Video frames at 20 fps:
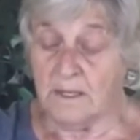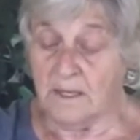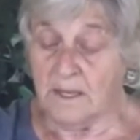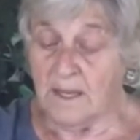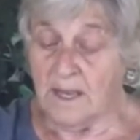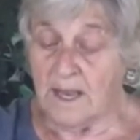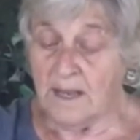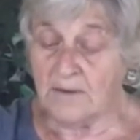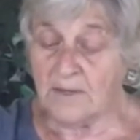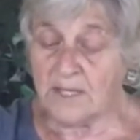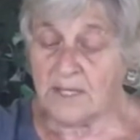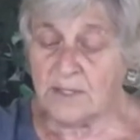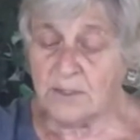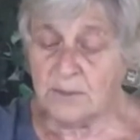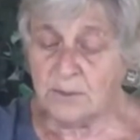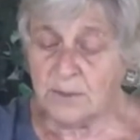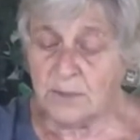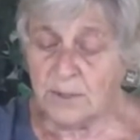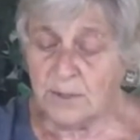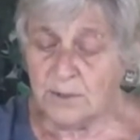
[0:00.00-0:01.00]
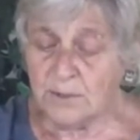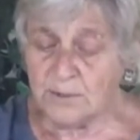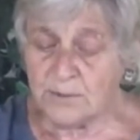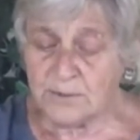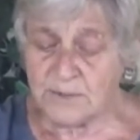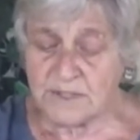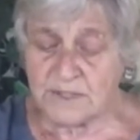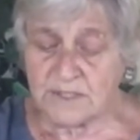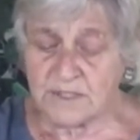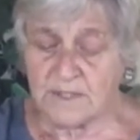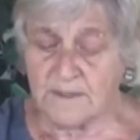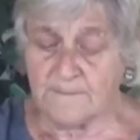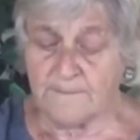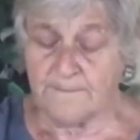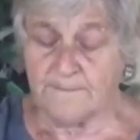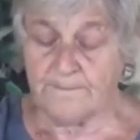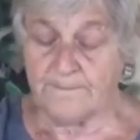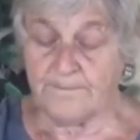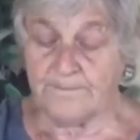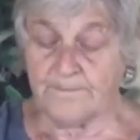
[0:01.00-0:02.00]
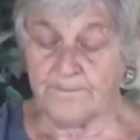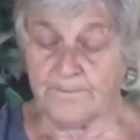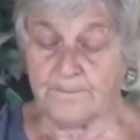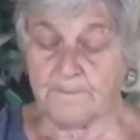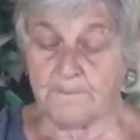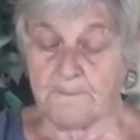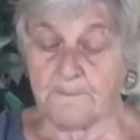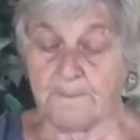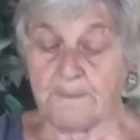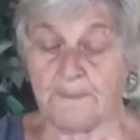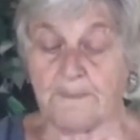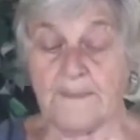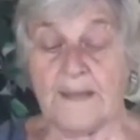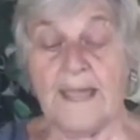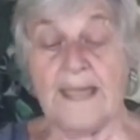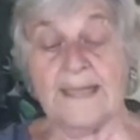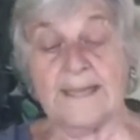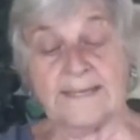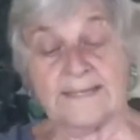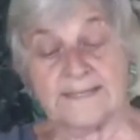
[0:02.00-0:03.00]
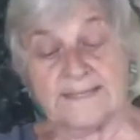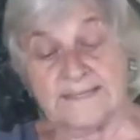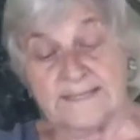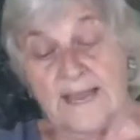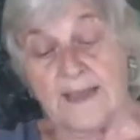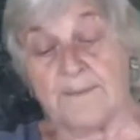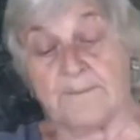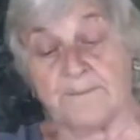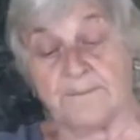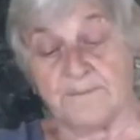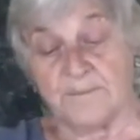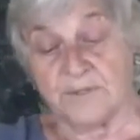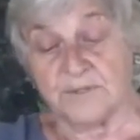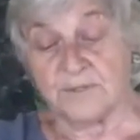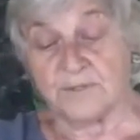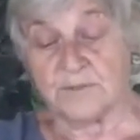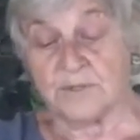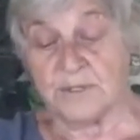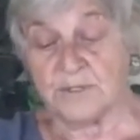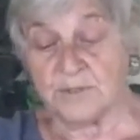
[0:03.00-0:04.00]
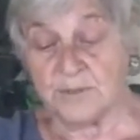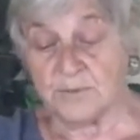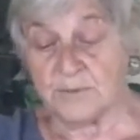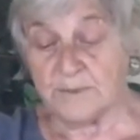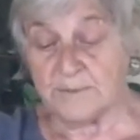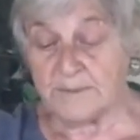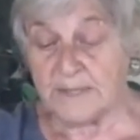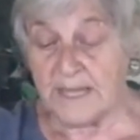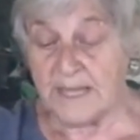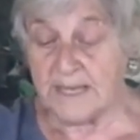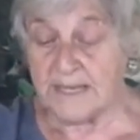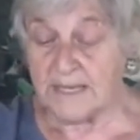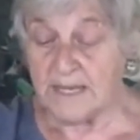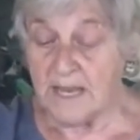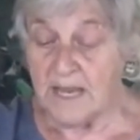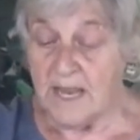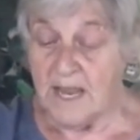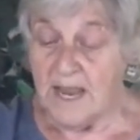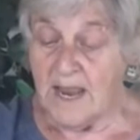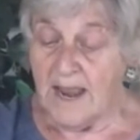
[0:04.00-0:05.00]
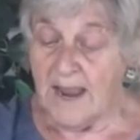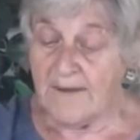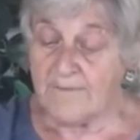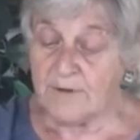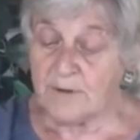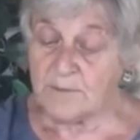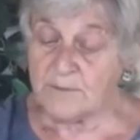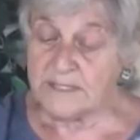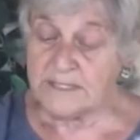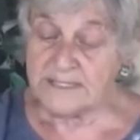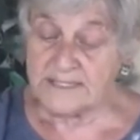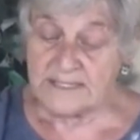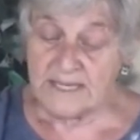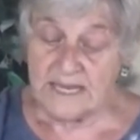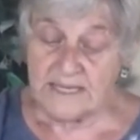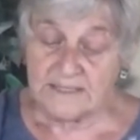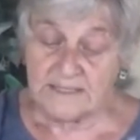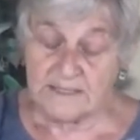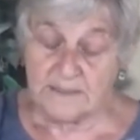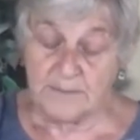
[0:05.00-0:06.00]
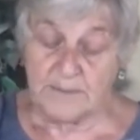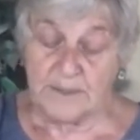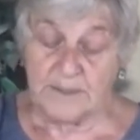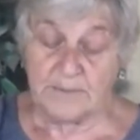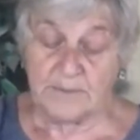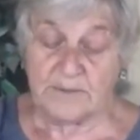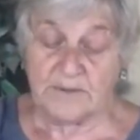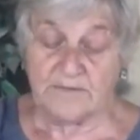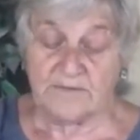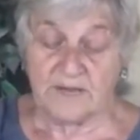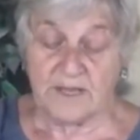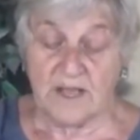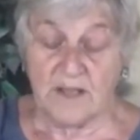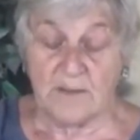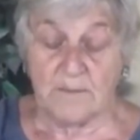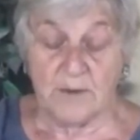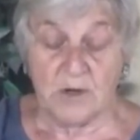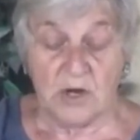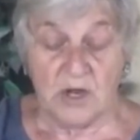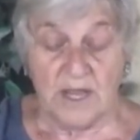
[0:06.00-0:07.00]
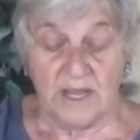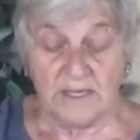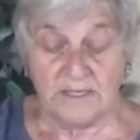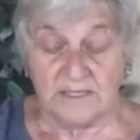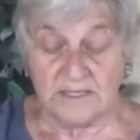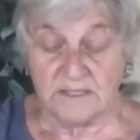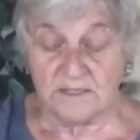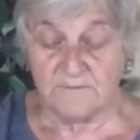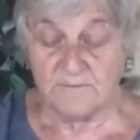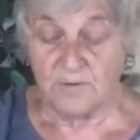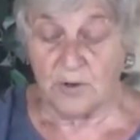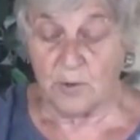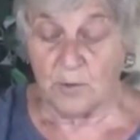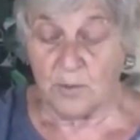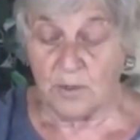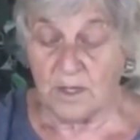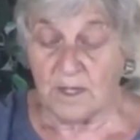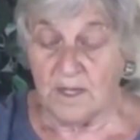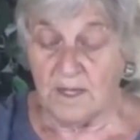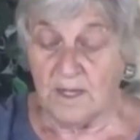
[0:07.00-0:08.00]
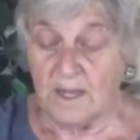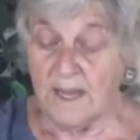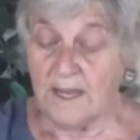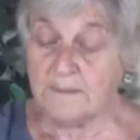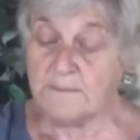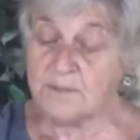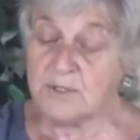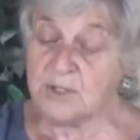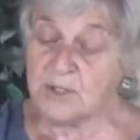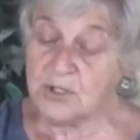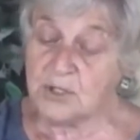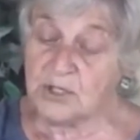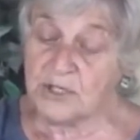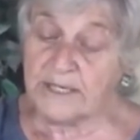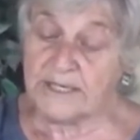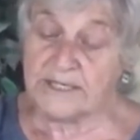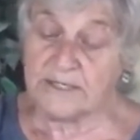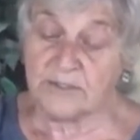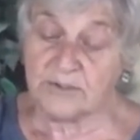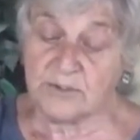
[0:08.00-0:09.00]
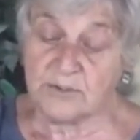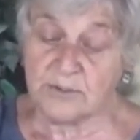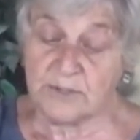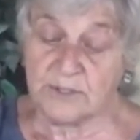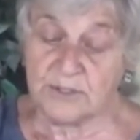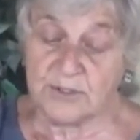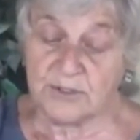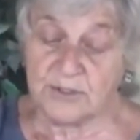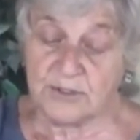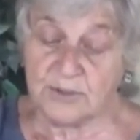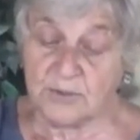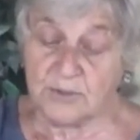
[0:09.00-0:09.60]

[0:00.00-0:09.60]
How can you lose? I accept, the stranger replied. Everyone says the people of Chelm are honest folk. I'm sure I can trust you.